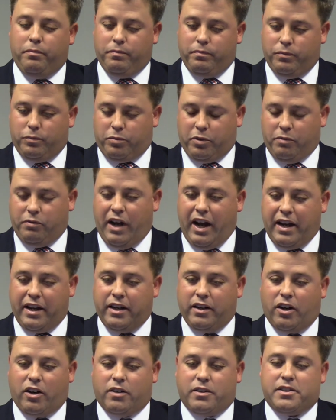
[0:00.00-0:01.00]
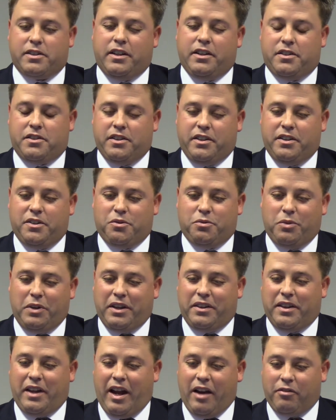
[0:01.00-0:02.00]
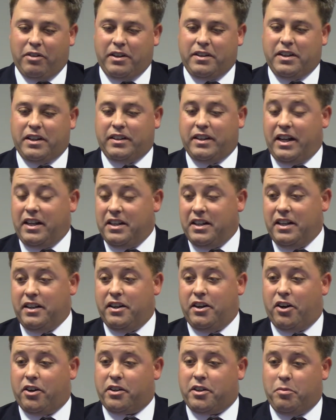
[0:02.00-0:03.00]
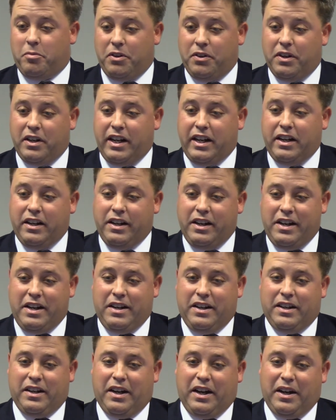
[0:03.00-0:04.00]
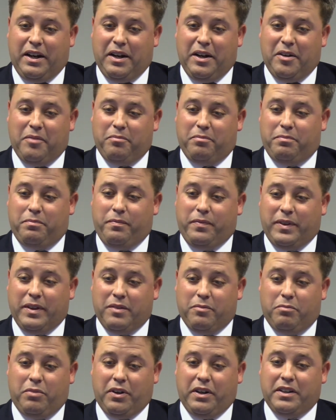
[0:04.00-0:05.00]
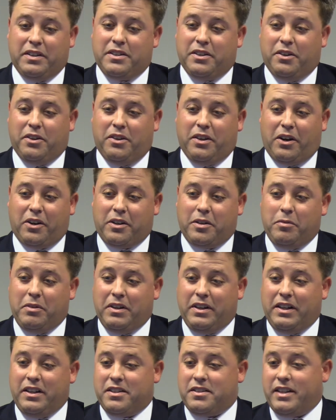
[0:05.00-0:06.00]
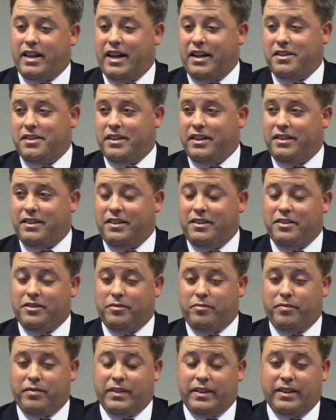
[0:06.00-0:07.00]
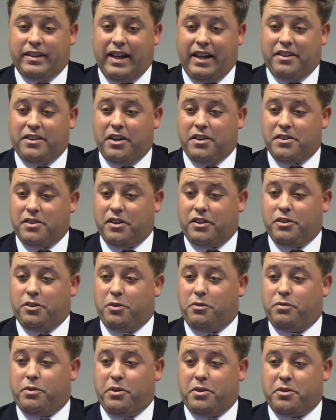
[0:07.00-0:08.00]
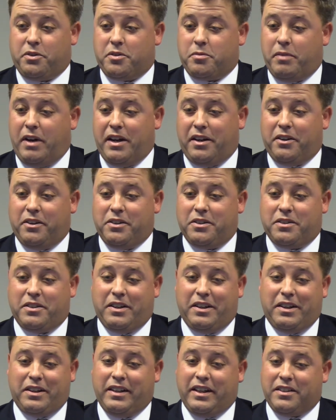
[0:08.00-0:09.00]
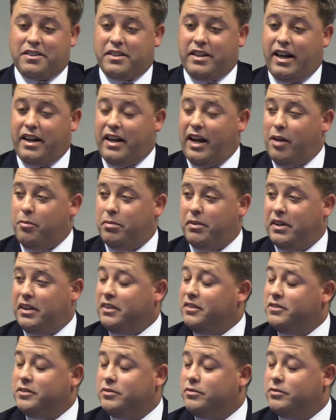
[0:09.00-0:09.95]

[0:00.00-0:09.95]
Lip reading: providing our citizens with everything they need in our community. But until our community decides that that doesn't include first responders, that's not happening.